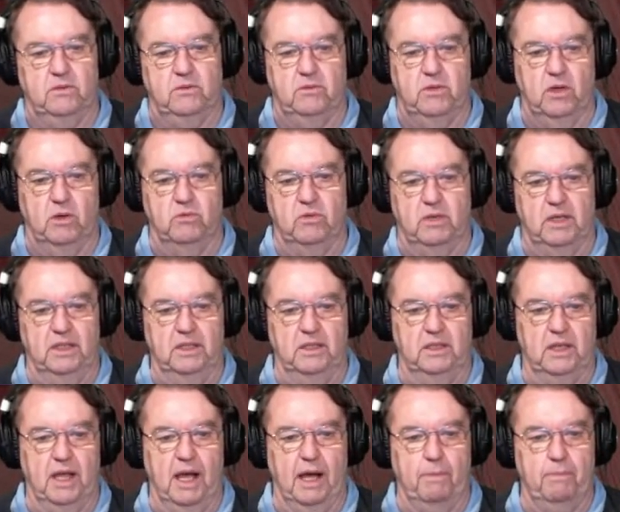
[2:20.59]

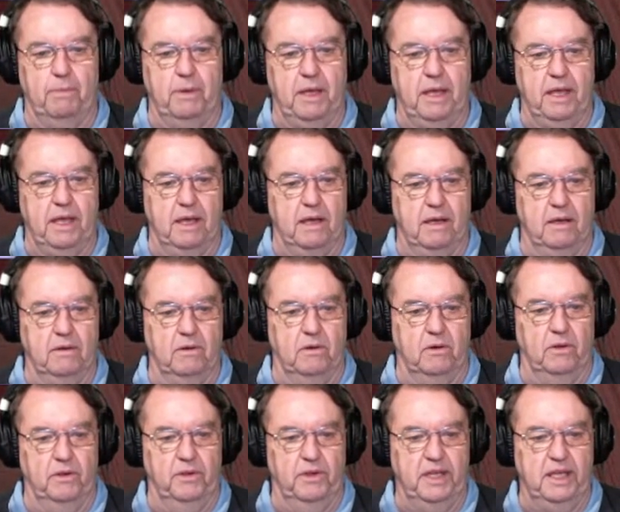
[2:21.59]
tokens up here
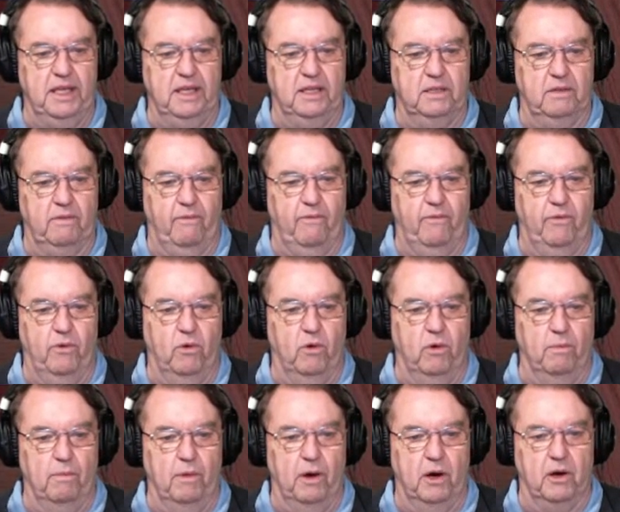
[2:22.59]
on these 4
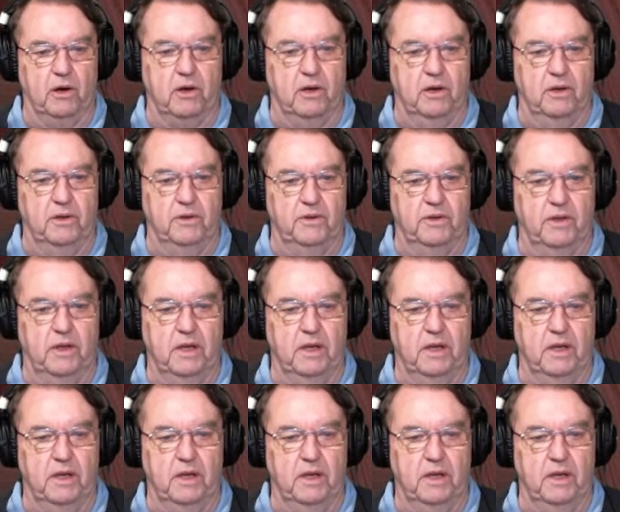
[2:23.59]
markers,